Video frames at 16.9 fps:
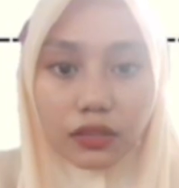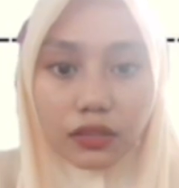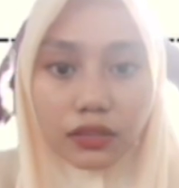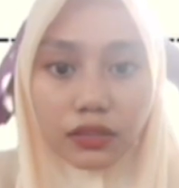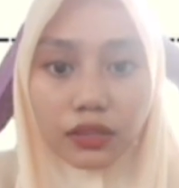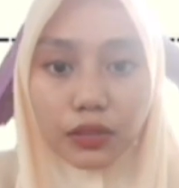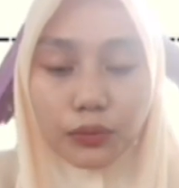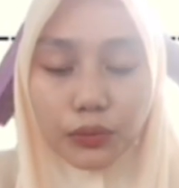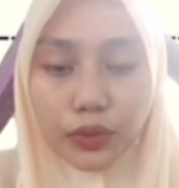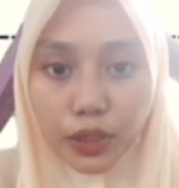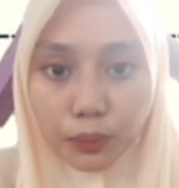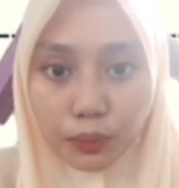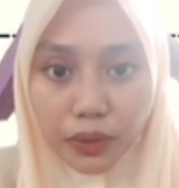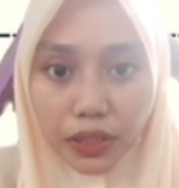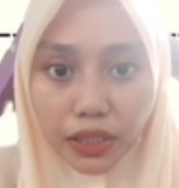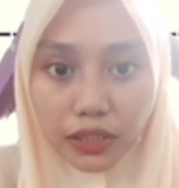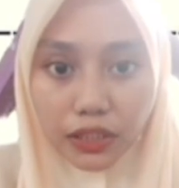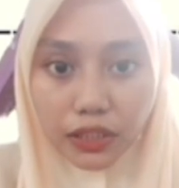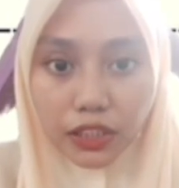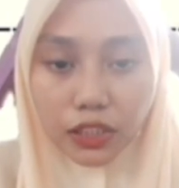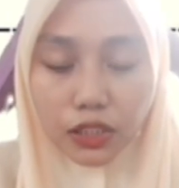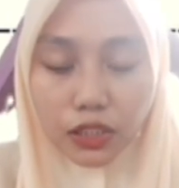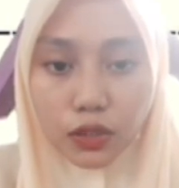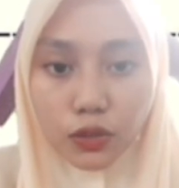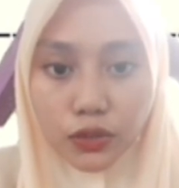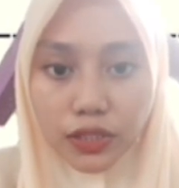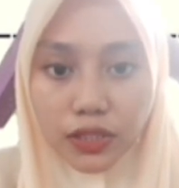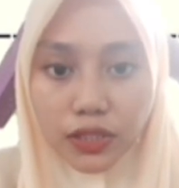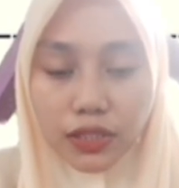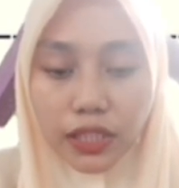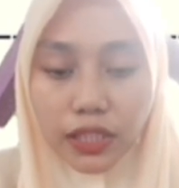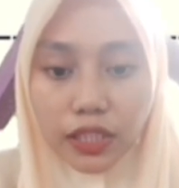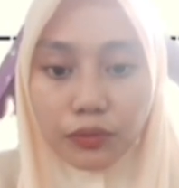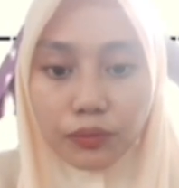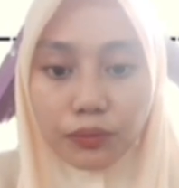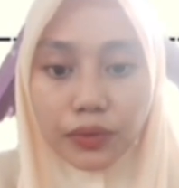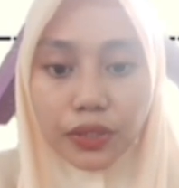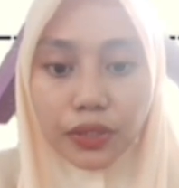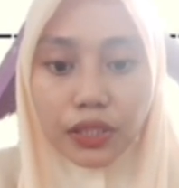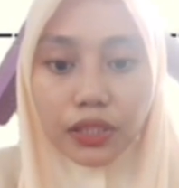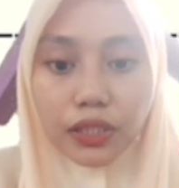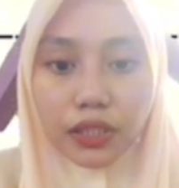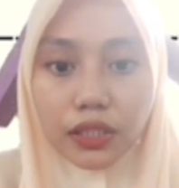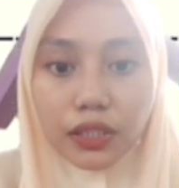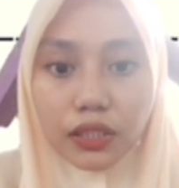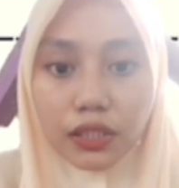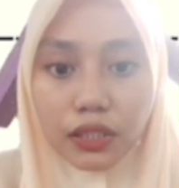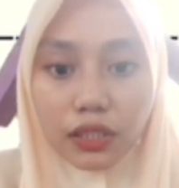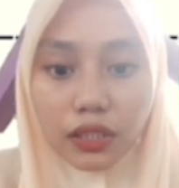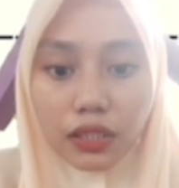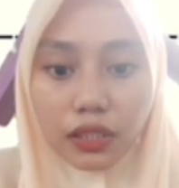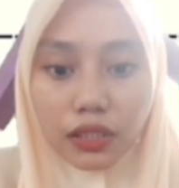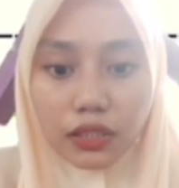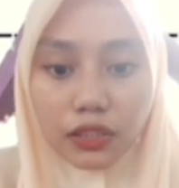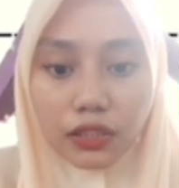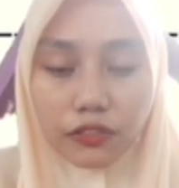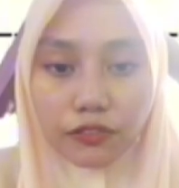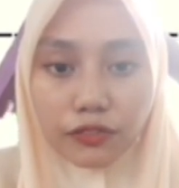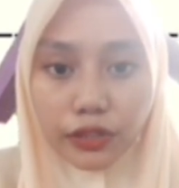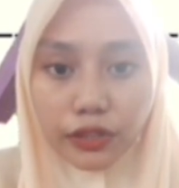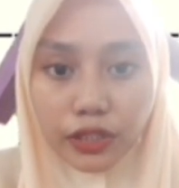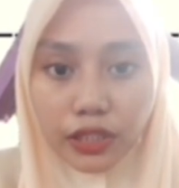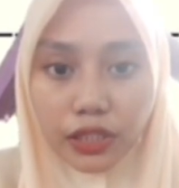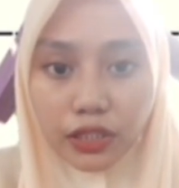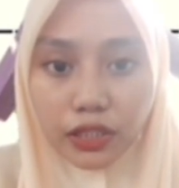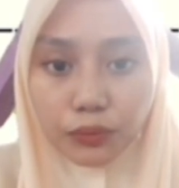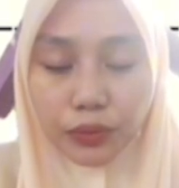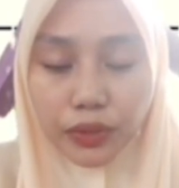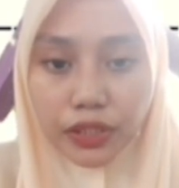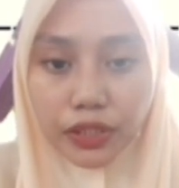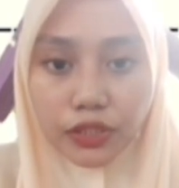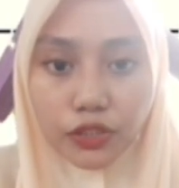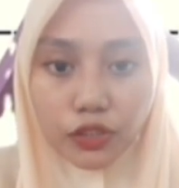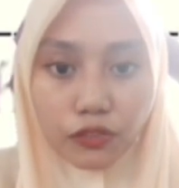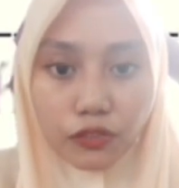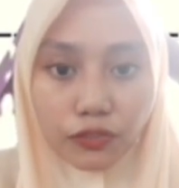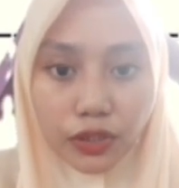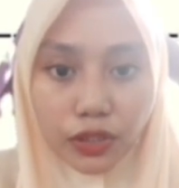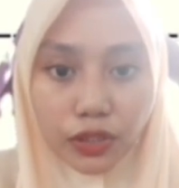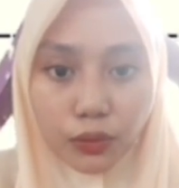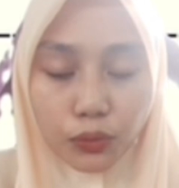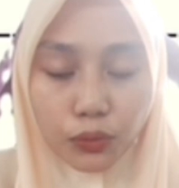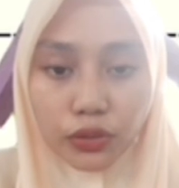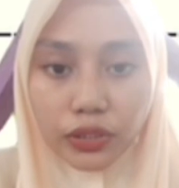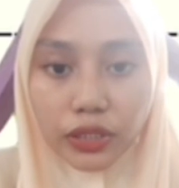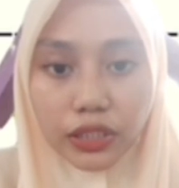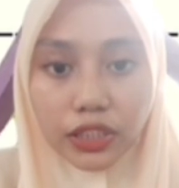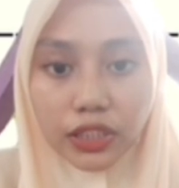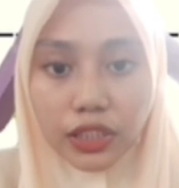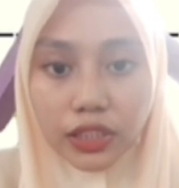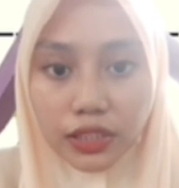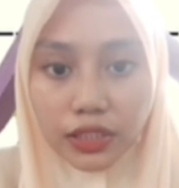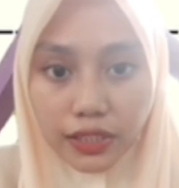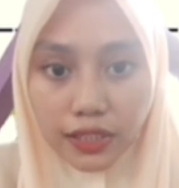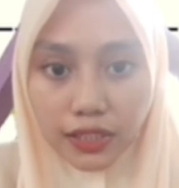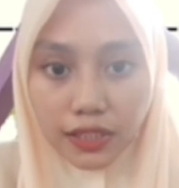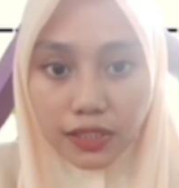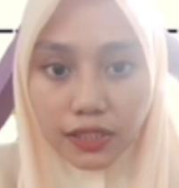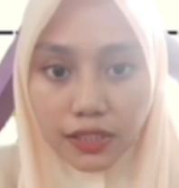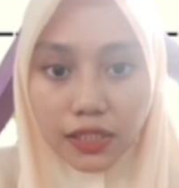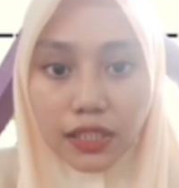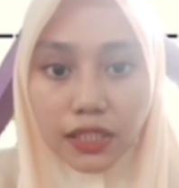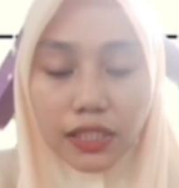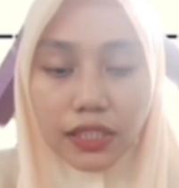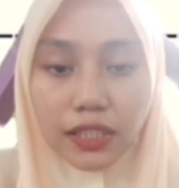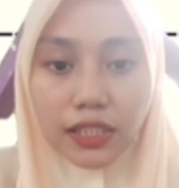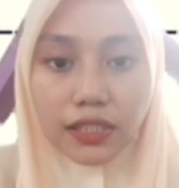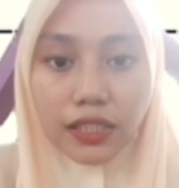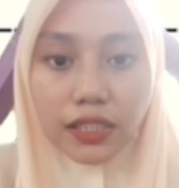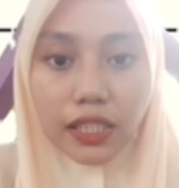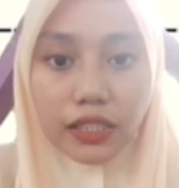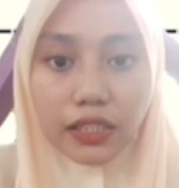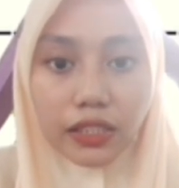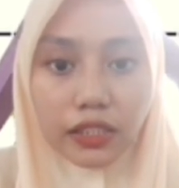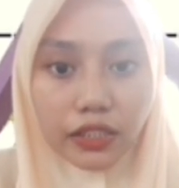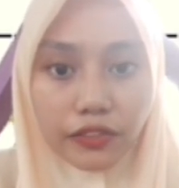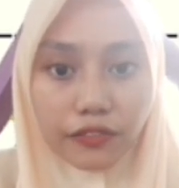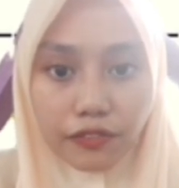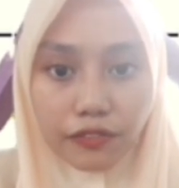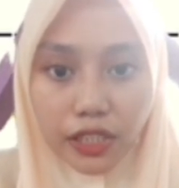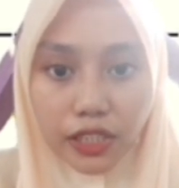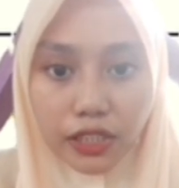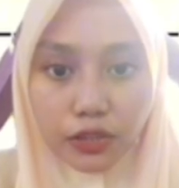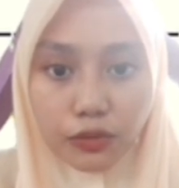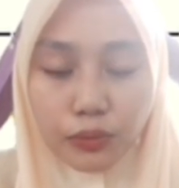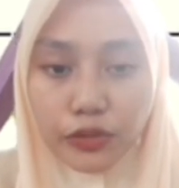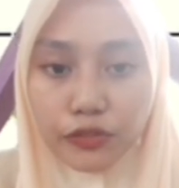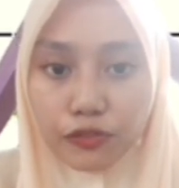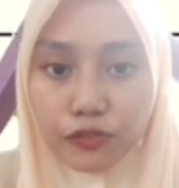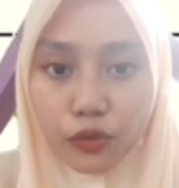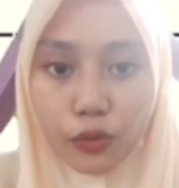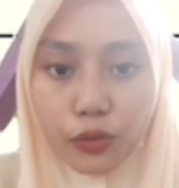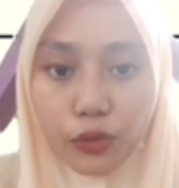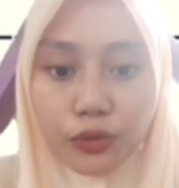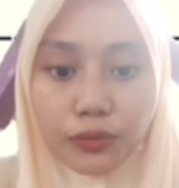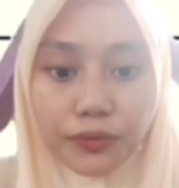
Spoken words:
The minimal yield losses can be avoided because of the potential risk is identified before.